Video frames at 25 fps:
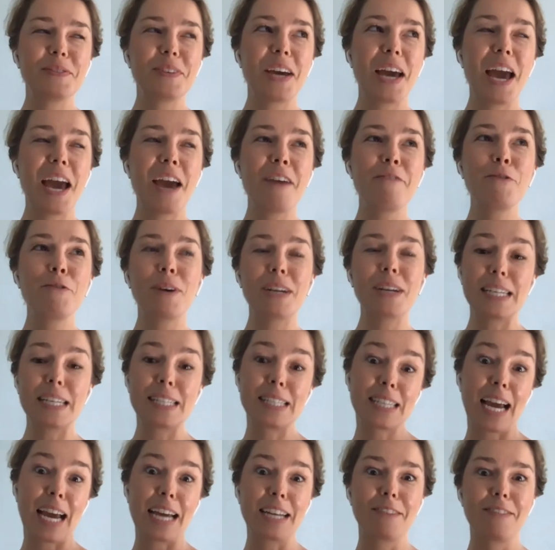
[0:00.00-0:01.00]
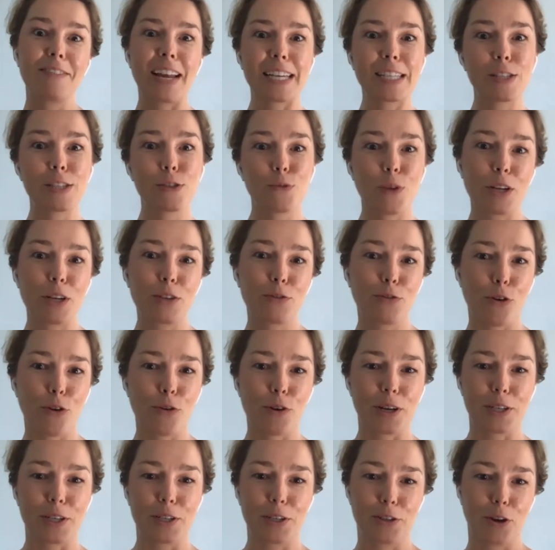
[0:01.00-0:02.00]
everyone is kind of like
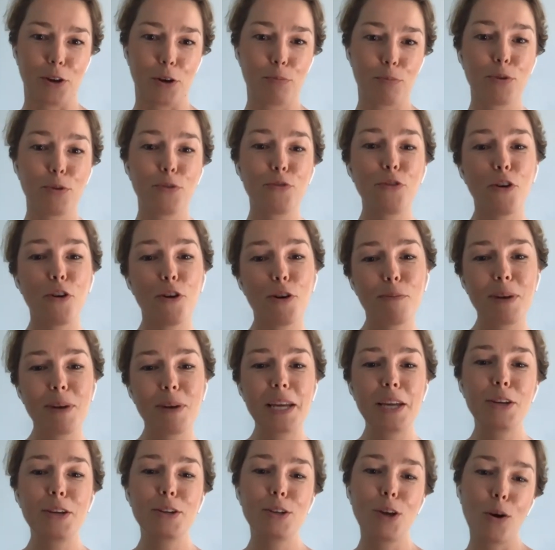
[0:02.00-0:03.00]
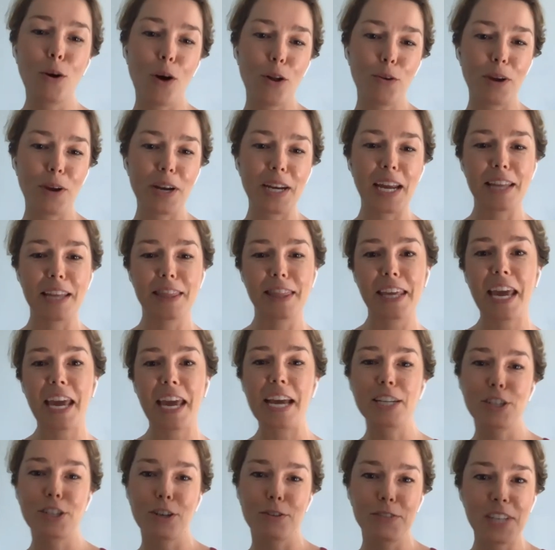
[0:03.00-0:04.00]
straightforward, you know, preferably, you know, already at the
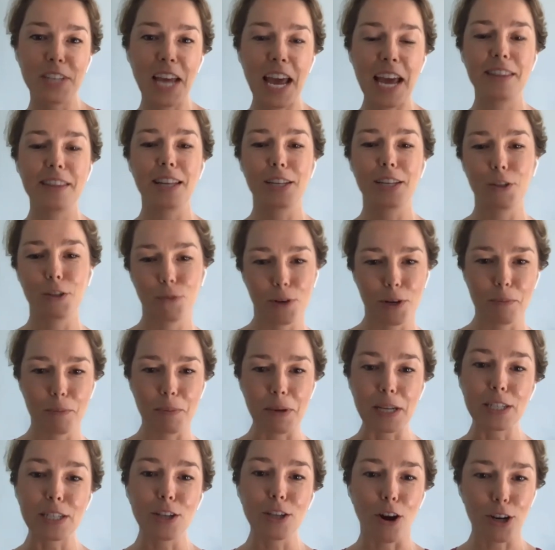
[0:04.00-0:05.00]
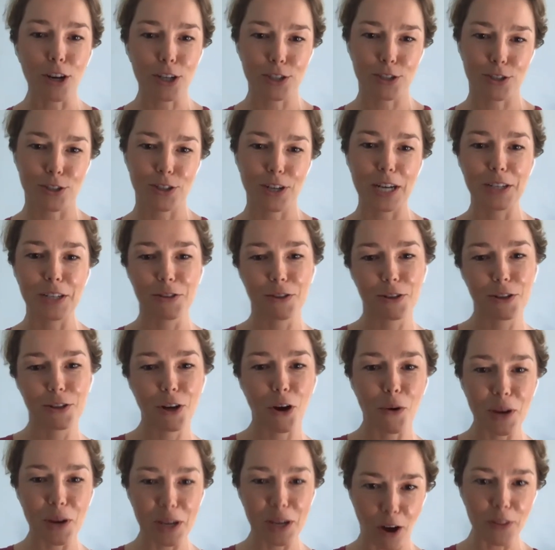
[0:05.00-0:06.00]
age of 10 that you want to be a doctor and you're
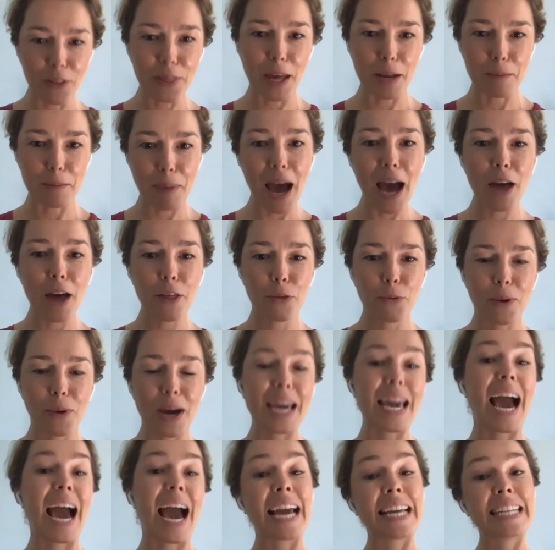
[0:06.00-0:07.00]
going on that pathway. I